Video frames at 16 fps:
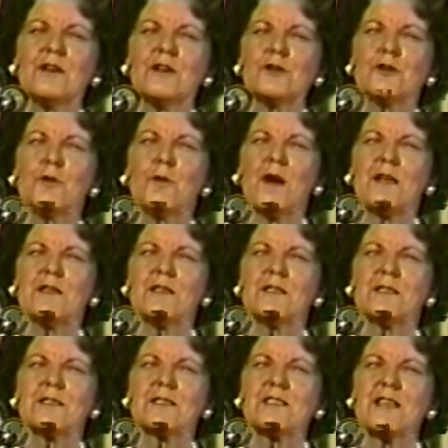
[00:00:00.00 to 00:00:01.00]
to
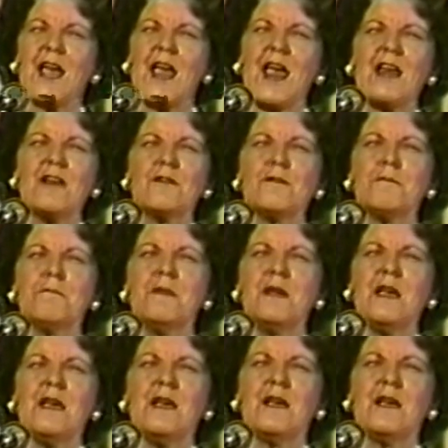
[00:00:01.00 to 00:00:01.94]
understand me,